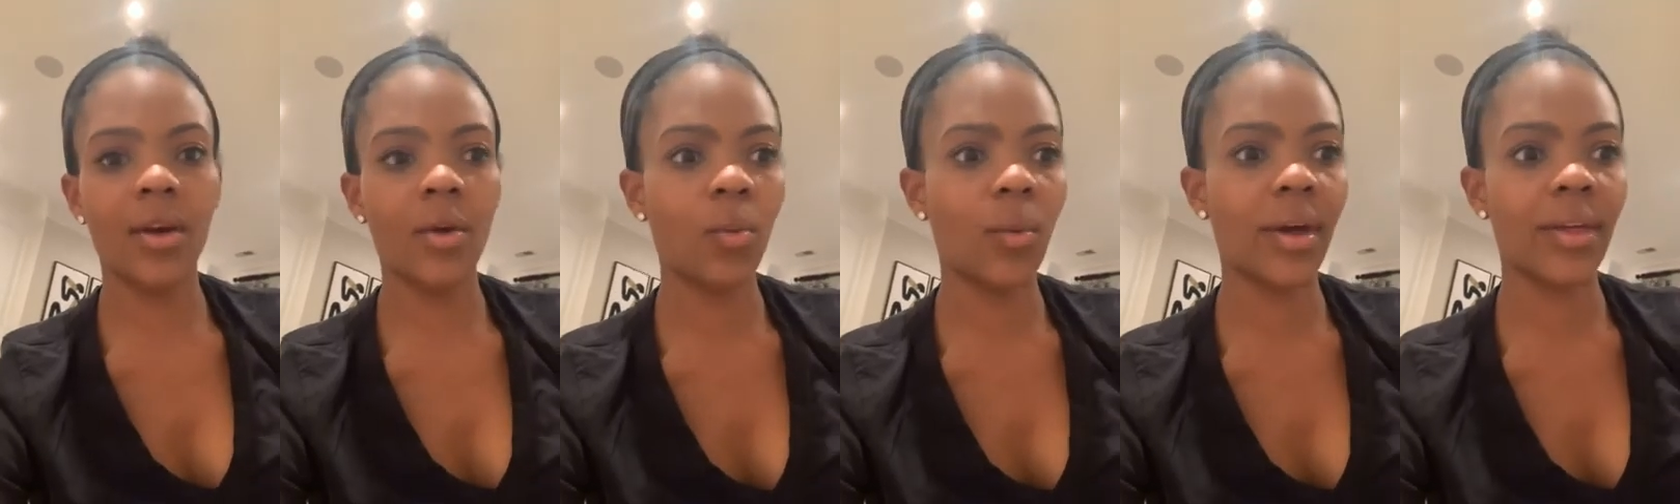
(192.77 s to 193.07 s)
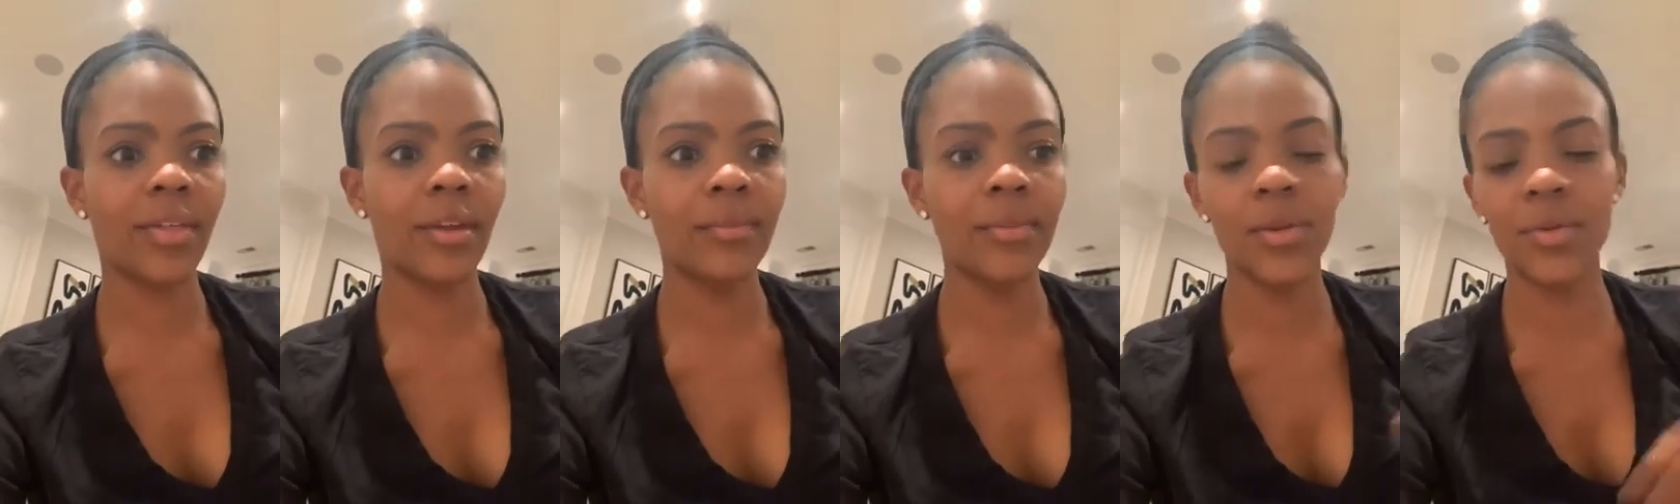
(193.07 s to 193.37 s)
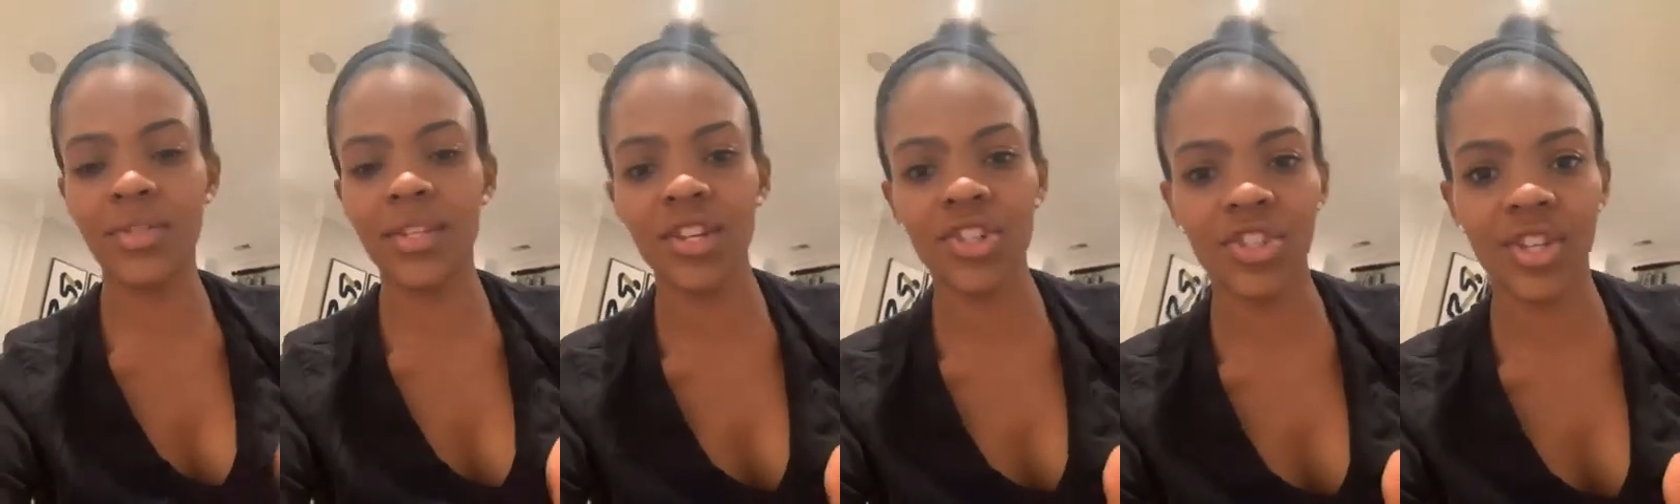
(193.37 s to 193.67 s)
with
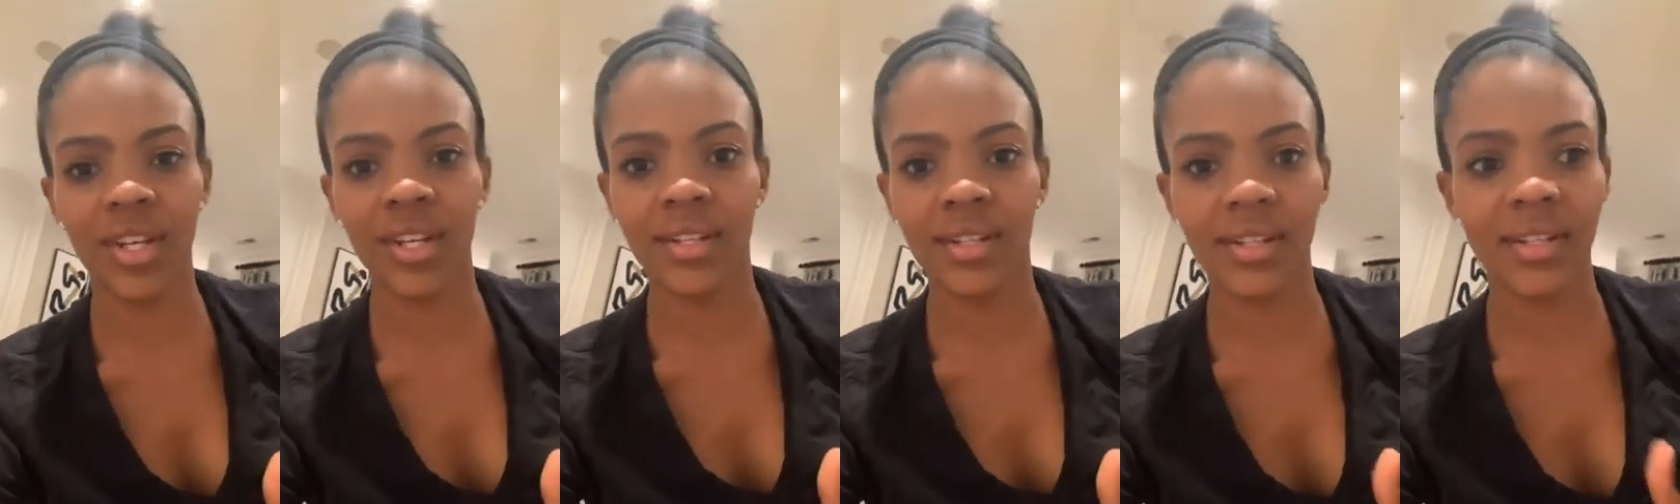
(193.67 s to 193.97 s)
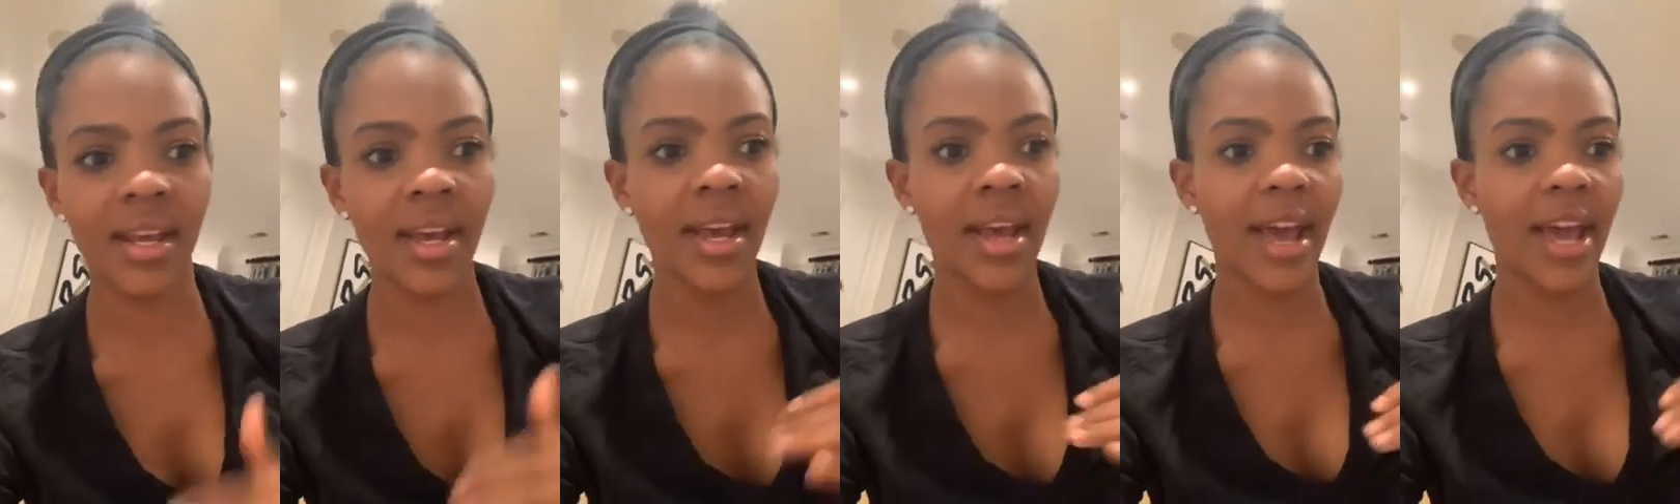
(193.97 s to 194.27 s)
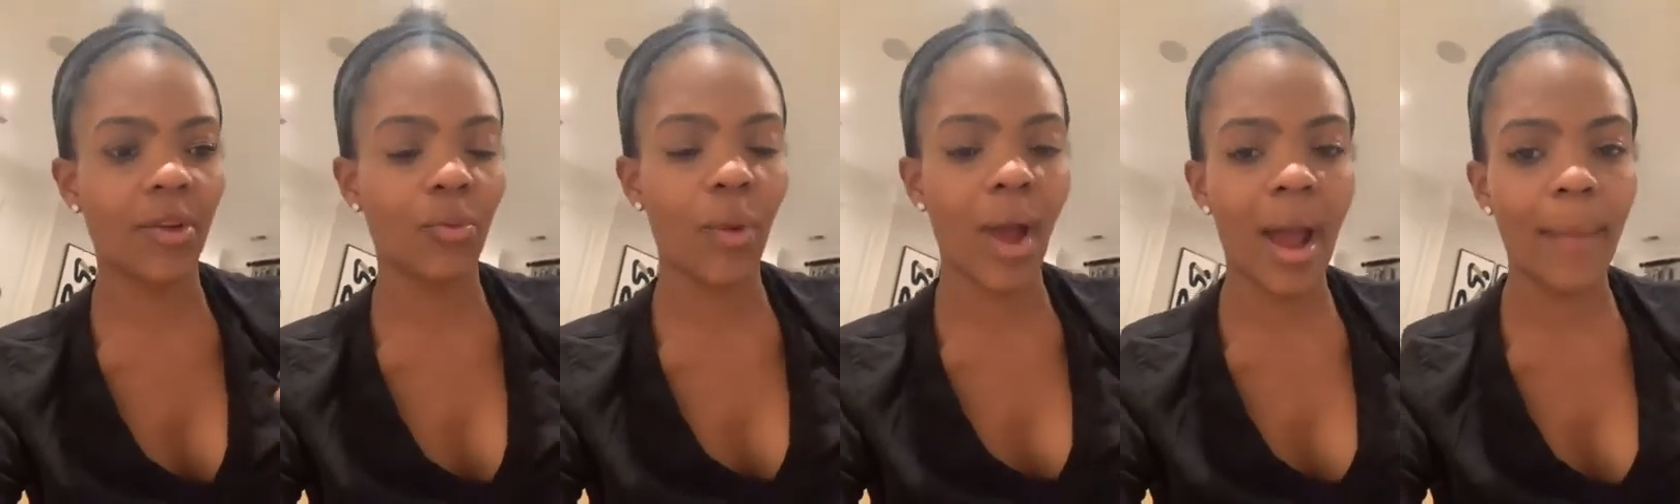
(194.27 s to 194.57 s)
musicians
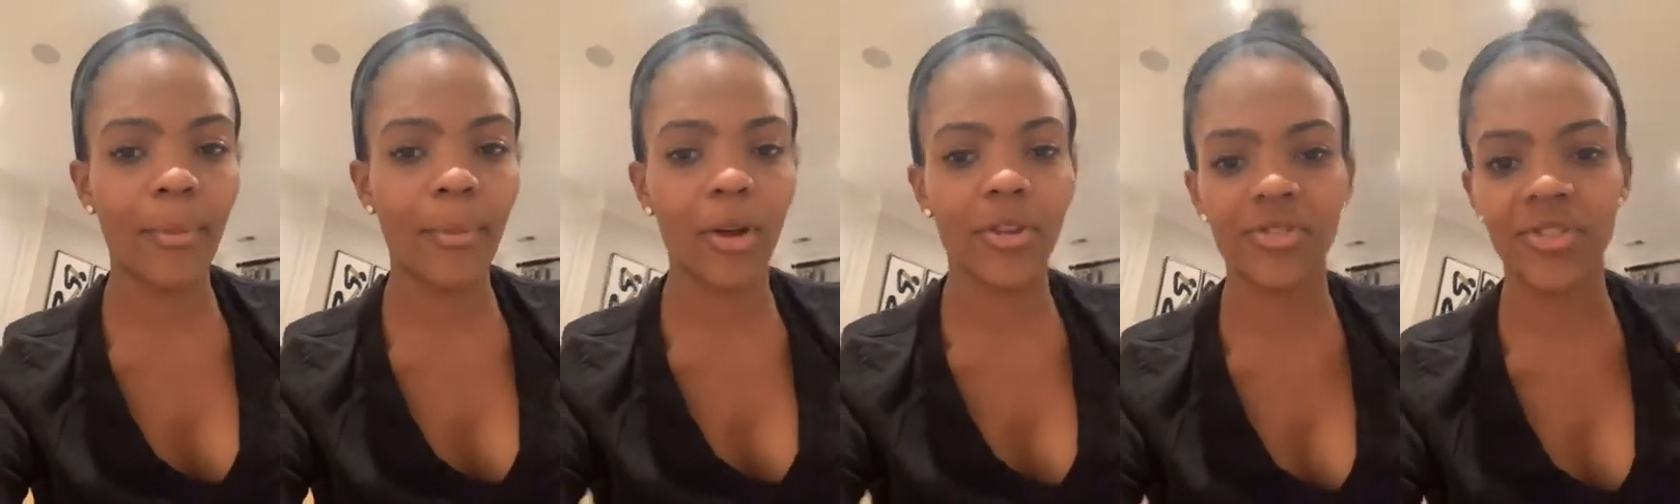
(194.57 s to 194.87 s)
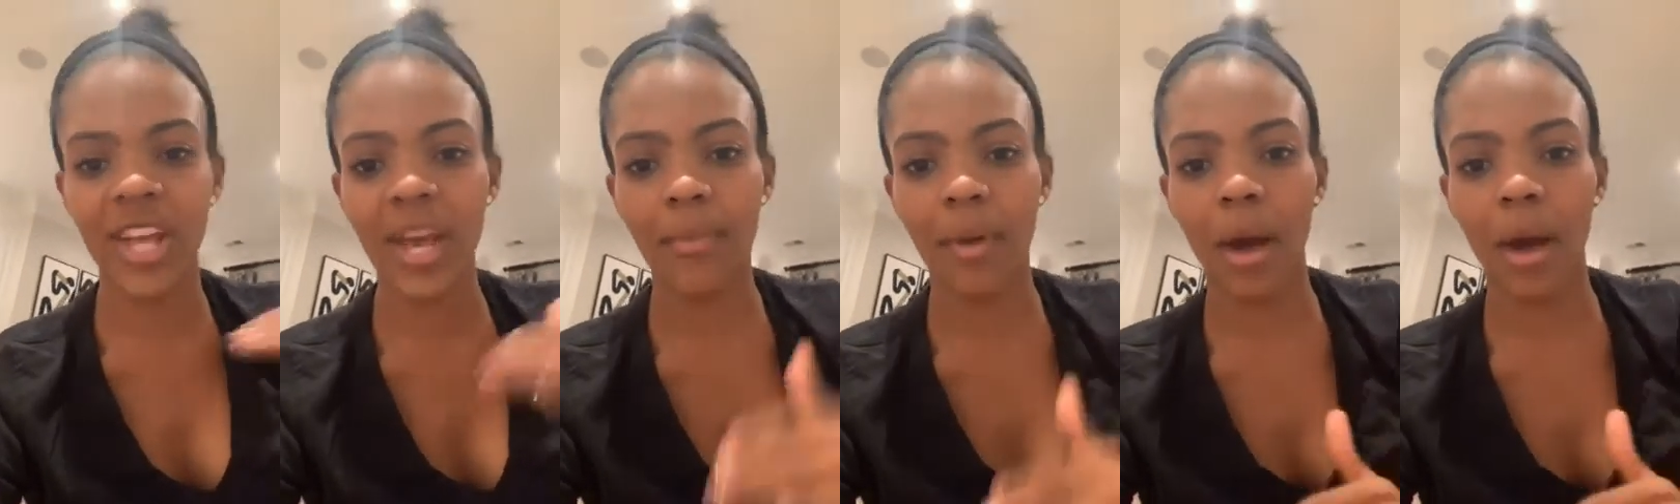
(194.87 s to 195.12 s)
and rappers and hip